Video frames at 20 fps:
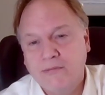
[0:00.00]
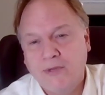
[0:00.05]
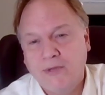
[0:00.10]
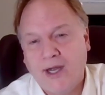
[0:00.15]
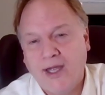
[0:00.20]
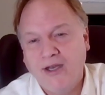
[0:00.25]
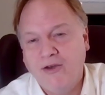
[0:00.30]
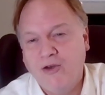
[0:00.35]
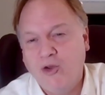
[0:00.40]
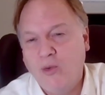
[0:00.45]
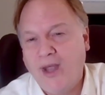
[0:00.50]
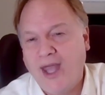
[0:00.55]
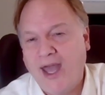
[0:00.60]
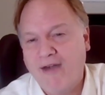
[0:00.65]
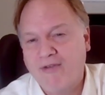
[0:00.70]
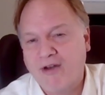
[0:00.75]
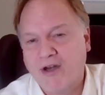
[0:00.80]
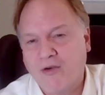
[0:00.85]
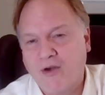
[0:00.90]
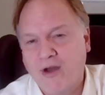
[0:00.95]
right? Do we
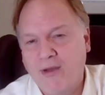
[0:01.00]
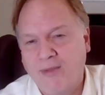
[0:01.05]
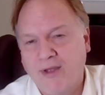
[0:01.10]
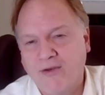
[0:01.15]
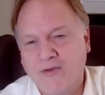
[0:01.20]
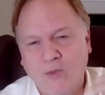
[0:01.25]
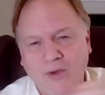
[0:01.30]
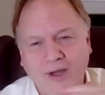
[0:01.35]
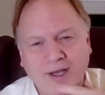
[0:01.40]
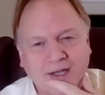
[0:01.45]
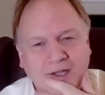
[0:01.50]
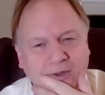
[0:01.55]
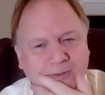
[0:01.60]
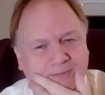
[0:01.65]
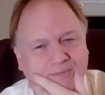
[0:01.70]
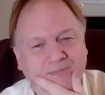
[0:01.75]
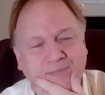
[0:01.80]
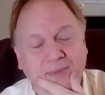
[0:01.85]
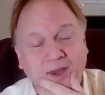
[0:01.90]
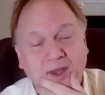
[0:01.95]
have an agreement?
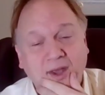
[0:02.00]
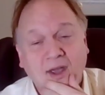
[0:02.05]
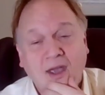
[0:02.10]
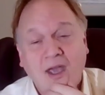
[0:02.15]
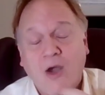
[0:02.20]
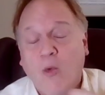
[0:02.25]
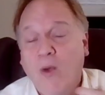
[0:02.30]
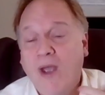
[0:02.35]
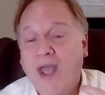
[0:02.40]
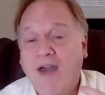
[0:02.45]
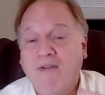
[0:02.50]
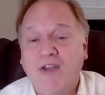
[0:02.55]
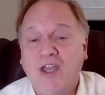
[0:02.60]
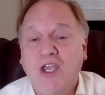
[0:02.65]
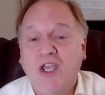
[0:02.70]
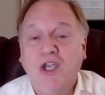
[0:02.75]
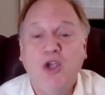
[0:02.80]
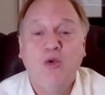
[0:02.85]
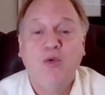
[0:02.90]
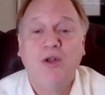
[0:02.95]
Well, we have a
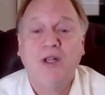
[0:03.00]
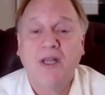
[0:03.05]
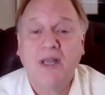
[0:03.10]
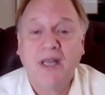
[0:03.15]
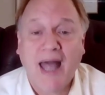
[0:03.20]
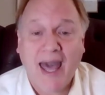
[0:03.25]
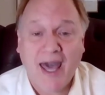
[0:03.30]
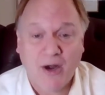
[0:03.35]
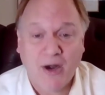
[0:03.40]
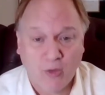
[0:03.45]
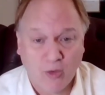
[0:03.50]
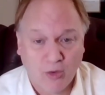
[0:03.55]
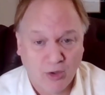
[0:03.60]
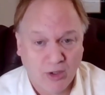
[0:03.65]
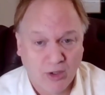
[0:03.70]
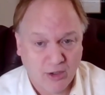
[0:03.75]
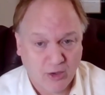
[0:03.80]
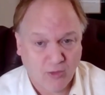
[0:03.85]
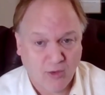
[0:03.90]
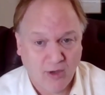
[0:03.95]

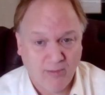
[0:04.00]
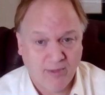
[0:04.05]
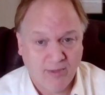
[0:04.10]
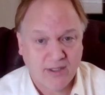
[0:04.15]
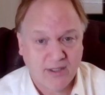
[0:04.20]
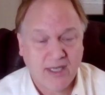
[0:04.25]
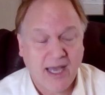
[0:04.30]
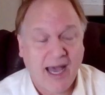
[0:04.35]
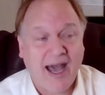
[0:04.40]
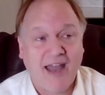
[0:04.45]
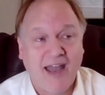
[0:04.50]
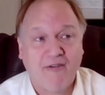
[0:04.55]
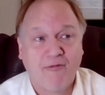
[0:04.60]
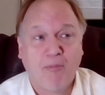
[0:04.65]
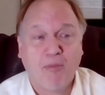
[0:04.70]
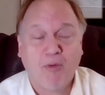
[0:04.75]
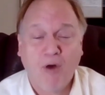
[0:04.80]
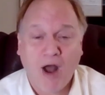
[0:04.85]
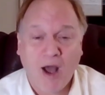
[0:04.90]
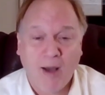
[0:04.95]
unilateral agreement. I
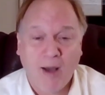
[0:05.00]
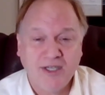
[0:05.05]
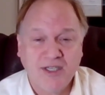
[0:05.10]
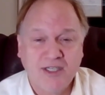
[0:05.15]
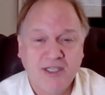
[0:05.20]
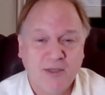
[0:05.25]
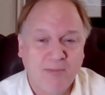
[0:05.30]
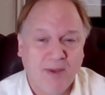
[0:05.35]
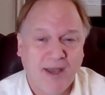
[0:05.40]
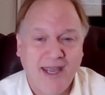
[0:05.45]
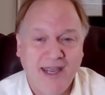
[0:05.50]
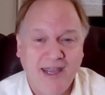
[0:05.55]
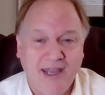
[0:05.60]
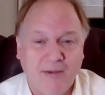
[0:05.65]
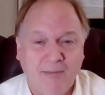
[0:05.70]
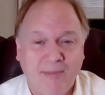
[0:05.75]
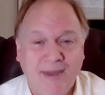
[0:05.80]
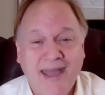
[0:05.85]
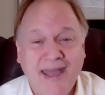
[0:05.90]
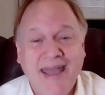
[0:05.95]
have promised to pay
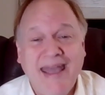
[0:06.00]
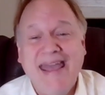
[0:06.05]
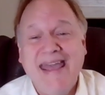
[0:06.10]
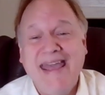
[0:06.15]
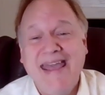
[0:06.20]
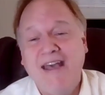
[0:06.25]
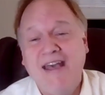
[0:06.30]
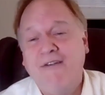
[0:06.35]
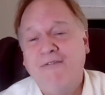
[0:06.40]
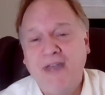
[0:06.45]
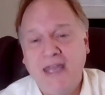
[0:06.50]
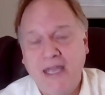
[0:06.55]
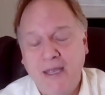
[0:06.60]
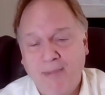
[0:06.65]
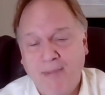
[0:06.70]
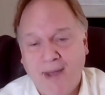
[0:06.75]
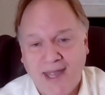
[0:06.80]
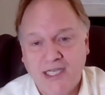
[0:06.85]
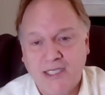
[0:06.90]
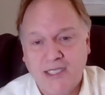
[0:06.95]
him if he
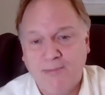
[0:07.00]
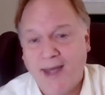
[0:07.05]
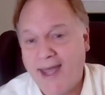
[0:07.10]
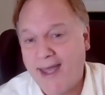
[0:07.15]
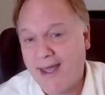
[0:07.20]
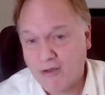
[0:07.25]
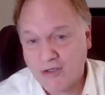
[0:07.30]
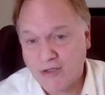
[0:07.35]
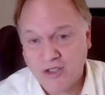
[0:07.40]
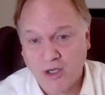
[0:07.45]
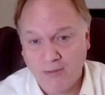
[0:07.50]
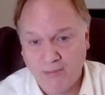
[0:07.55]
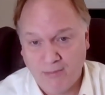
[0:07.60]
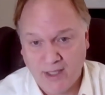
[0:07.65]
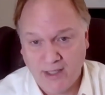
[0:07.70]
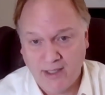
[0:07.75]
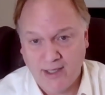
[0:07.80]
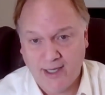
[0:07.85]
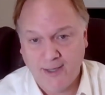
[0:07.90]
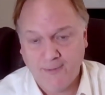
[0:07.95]
paints my house on
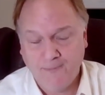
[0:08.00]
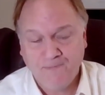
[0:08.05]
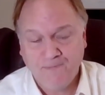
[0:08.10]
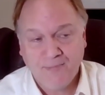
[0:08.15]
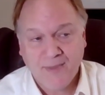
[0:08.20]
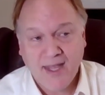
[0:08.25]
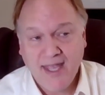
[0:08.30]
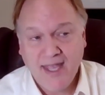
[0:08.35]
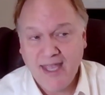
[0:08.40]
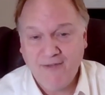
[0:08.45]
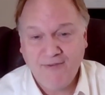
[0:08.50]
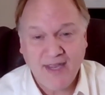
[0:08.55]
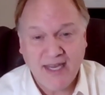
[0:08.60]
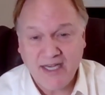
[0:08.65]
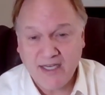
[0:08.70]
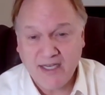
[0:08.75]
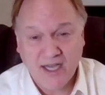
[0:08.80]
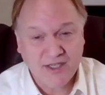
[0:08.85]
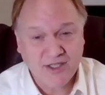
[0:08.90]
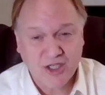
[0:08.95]
Monday. If
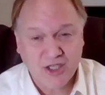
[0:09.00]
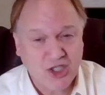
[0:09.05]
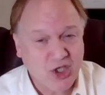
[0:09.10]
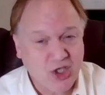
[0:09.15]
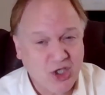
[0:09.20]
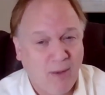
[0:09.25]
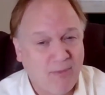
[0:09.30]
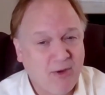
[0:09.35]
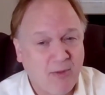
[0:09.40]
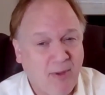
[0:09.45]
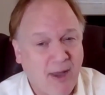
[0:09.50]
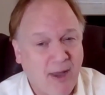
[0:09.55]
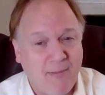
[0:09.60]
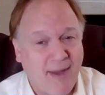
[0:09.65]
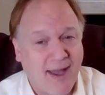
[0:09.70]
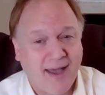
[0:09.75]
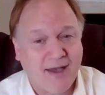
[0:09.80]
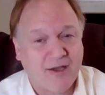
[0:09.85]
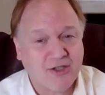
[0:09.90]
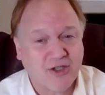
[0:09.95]
he doesn't show up to paint
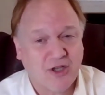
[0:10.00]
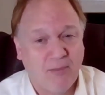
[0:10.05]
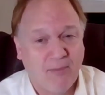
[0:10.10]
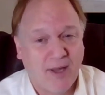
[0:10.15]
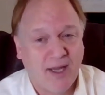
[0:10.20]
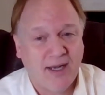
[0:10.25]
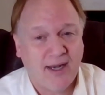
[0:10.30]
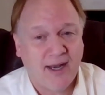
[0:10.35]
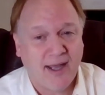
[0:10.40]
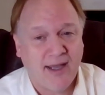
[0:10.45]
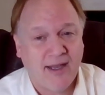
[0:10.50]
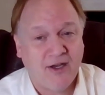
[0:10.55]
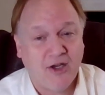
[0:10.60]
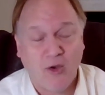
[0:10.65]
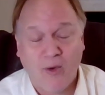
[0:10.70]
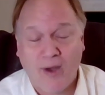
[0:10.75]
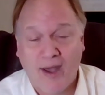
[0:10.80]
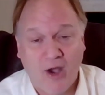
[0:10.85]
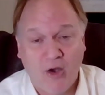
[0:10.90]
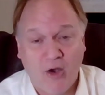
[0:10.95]
my house on Monday,
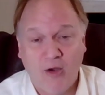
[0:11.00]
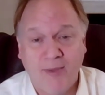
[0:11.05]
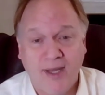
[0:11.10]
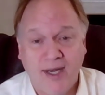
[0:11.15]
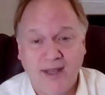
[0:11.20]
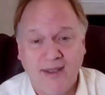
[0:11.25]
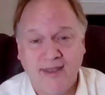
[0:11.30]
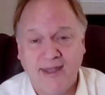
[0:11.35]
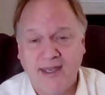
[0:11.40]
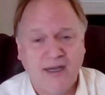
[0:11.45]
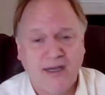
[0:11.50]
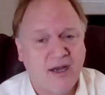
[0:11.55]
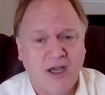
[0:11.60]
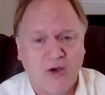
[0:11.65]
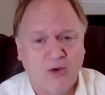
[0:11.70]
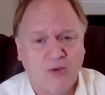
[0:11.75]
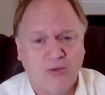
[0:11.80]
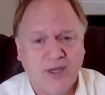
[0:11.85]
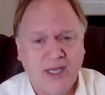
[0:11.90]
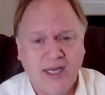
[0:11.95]
do I owe him anything?
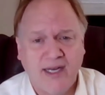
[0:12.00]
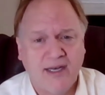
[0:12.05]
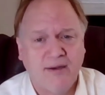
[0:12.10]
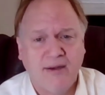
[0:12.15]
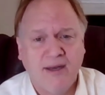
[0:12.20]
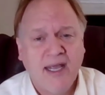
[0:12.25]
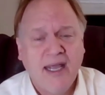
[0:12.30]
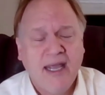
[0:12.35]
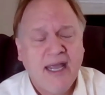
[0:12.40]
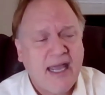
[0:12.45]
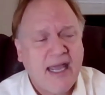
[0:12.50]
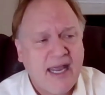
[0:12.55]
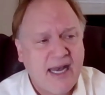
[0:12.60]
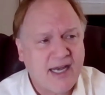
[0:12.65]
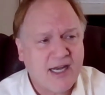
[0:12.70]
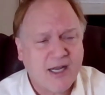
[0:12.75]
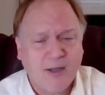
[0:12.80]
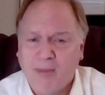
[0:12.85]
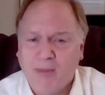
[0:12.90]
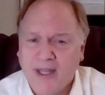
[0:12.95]
No, he didn't
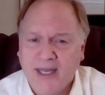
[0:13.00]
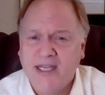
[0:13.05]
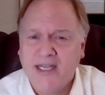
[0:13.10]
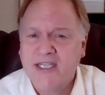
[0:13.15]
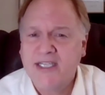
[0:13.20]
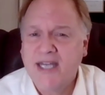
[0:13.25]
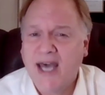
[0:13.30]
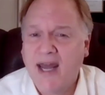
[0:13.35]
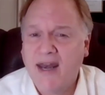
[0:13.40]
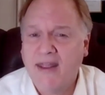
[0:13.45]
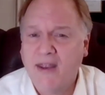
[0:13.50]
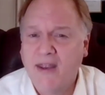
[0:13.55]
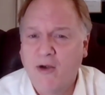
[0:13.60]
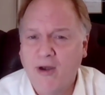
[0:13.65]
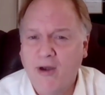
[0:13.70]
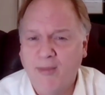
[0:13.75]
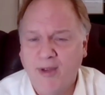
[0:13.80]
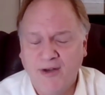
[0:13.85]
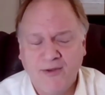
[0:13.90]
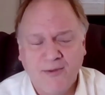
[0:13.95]
complete his side of the
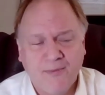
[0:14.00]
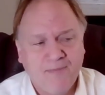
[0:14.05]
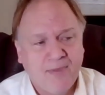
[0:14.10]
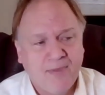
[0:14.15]
agreement.